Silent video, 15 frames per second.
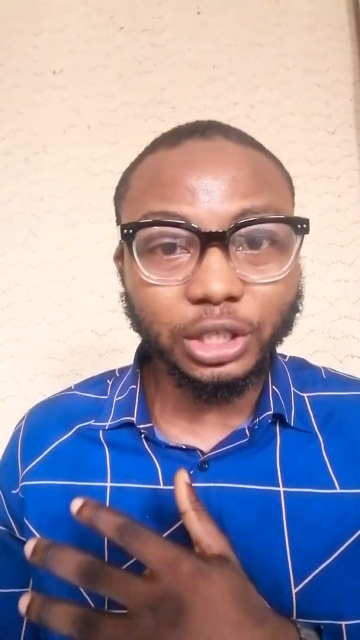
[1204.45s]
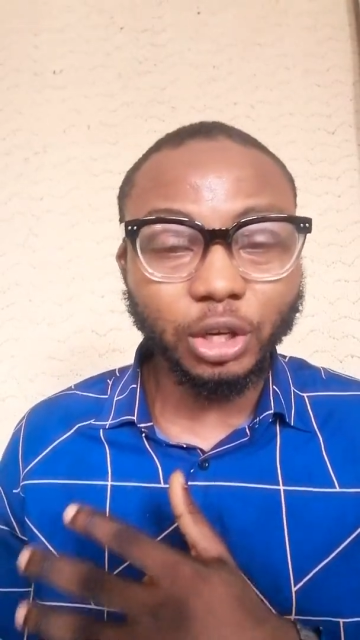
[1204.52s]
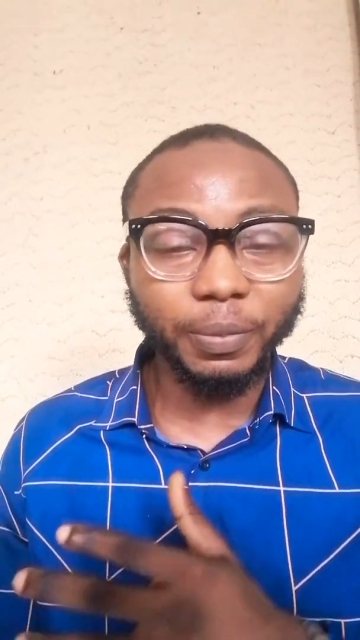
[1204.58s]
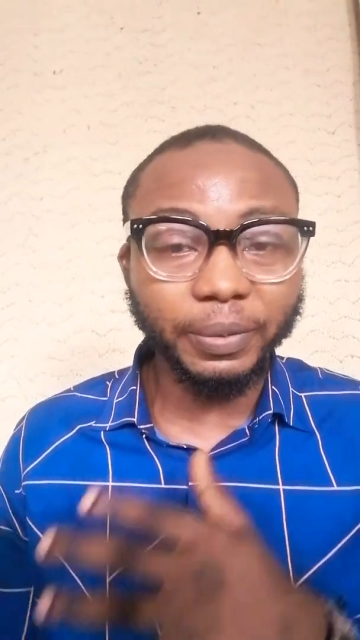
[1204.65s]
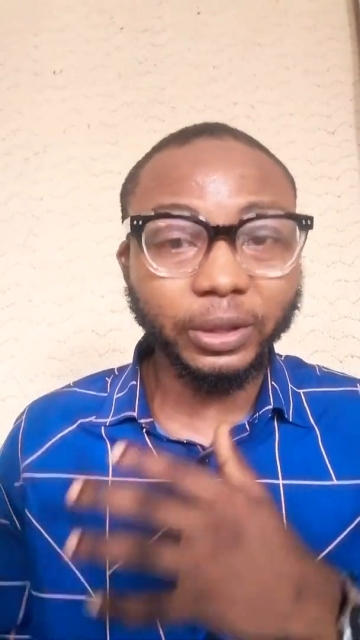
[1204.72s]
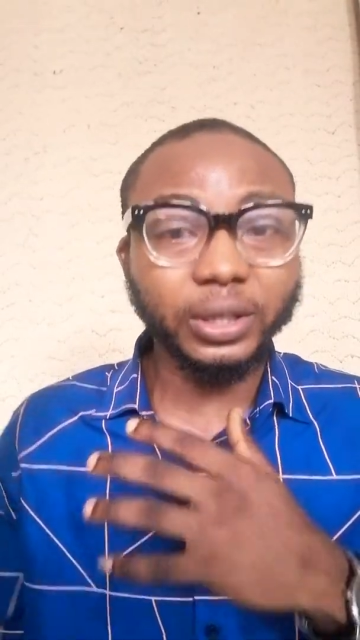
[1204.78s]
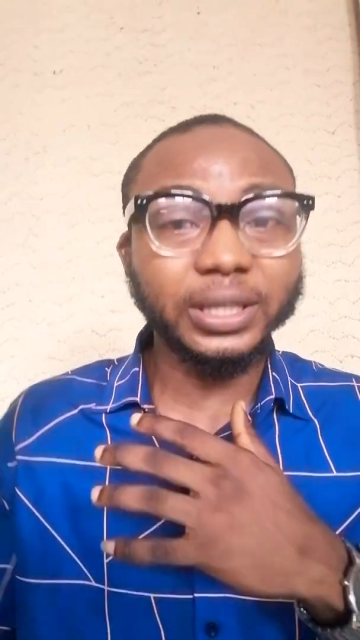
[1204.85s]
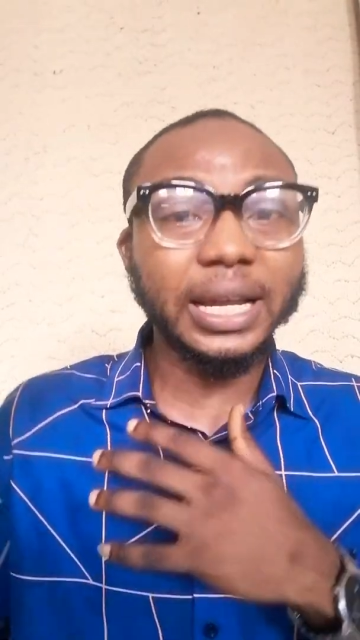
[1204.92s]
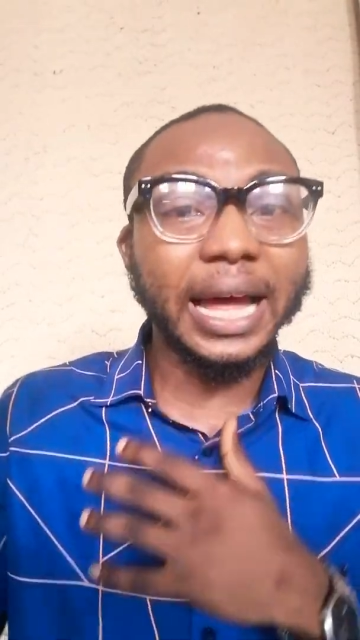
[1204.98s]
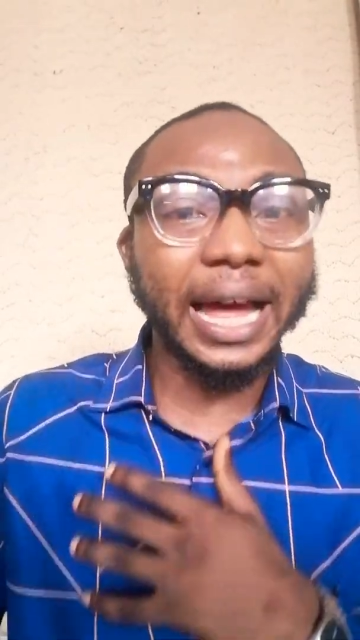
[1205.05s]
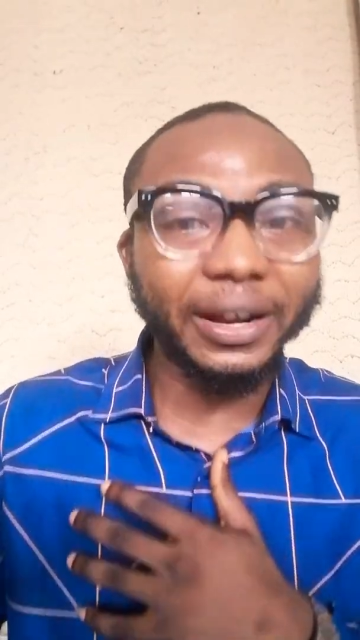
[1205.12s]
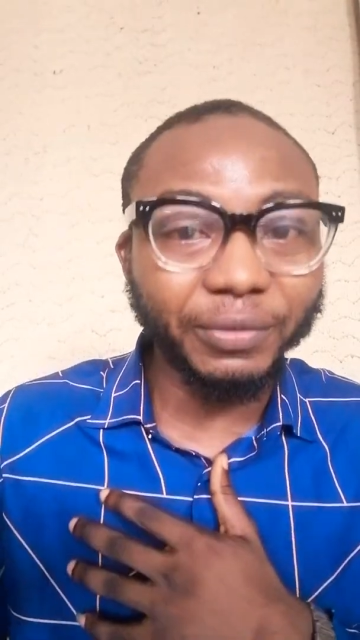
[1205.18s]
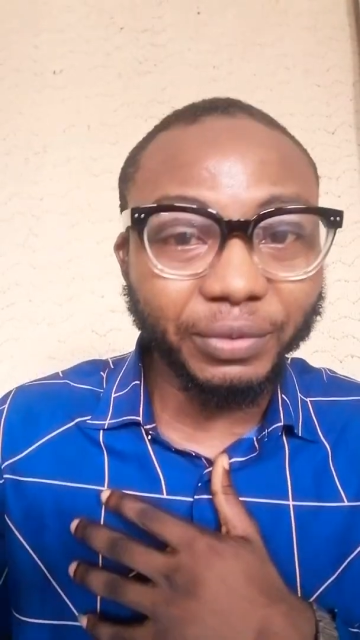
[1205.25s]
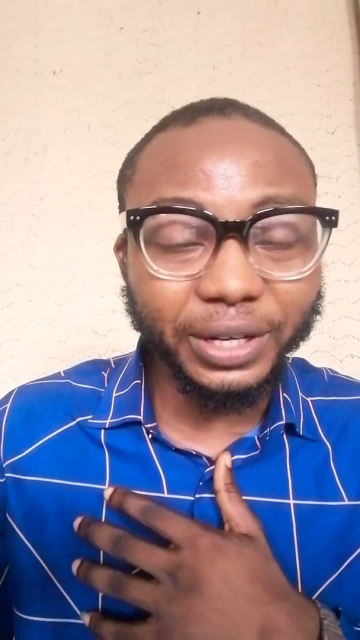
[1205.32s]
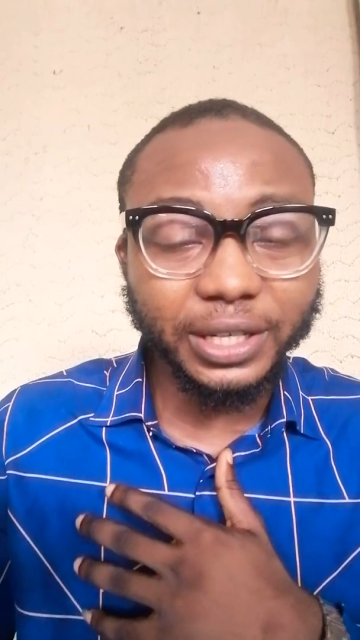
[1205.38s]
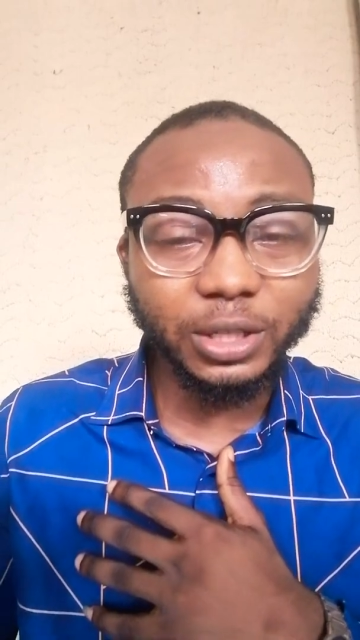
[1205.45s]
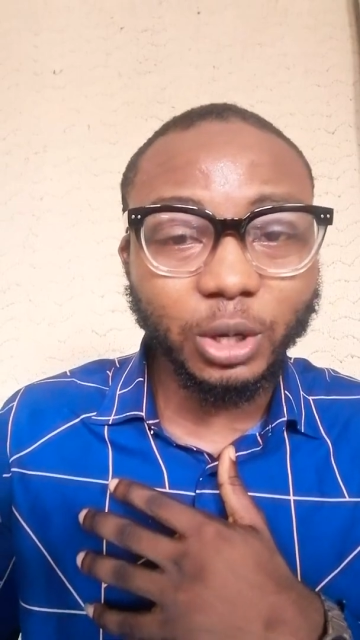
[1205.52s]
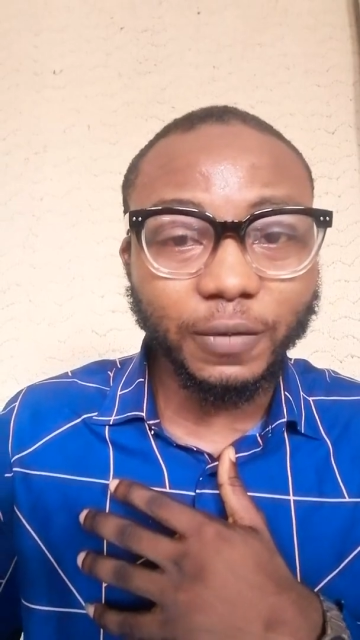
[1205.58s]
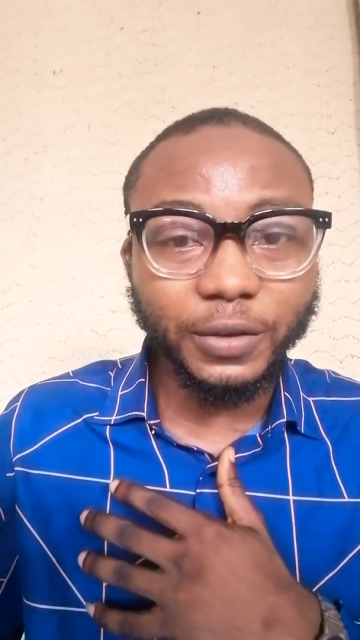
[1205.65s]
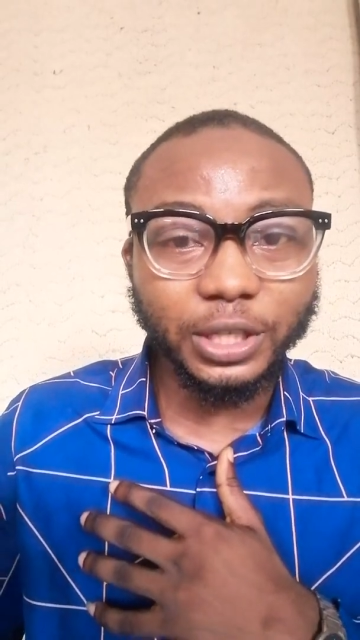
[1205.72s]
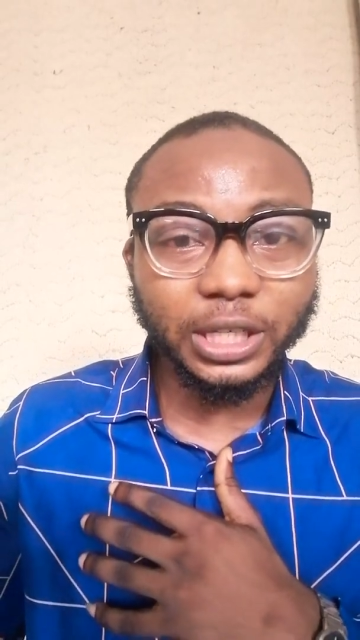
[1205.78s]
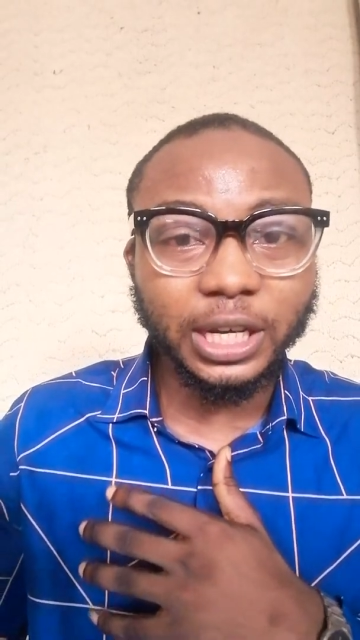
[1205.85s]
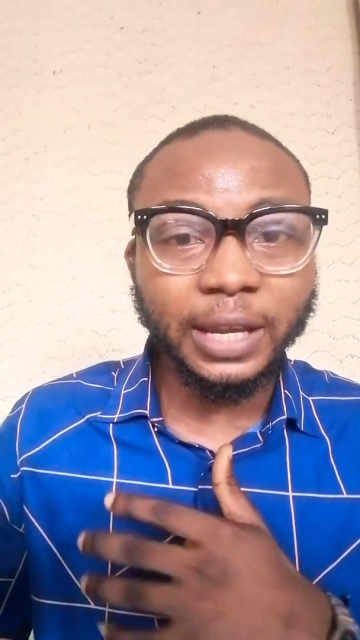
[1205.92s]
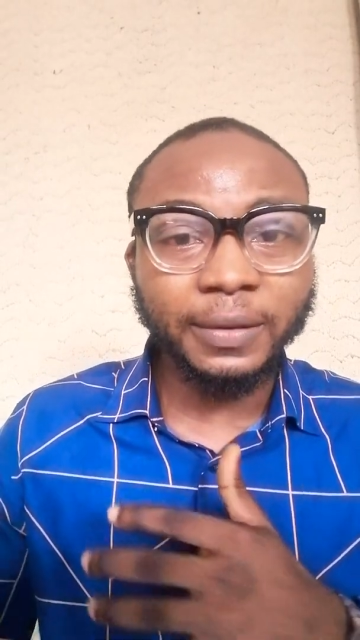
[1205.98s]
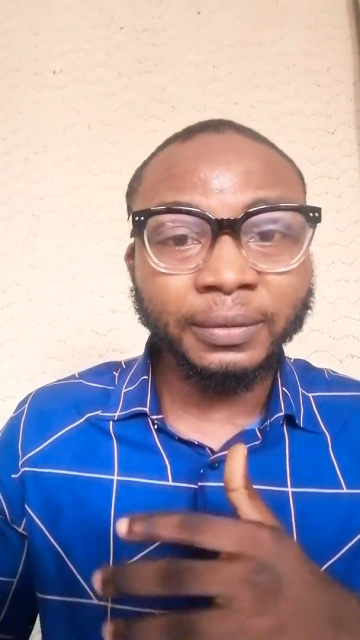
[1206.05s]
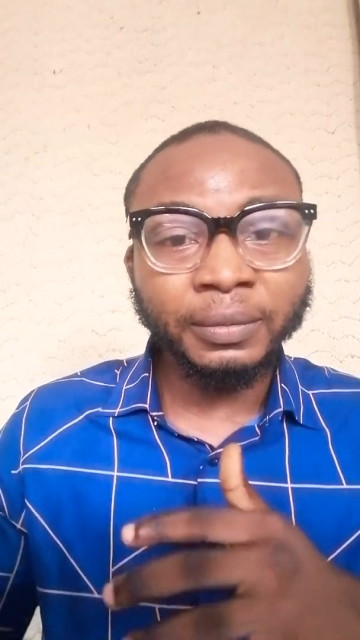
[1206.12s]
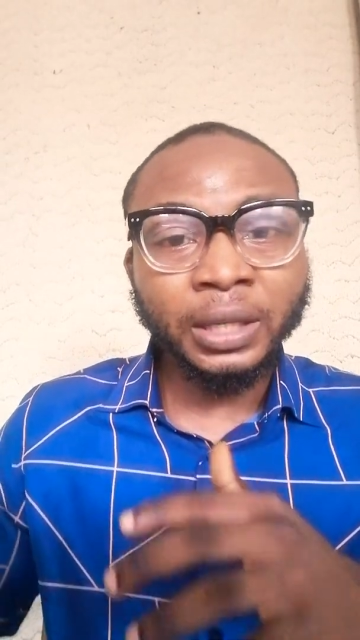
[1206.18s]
The operator is at risk, obviously,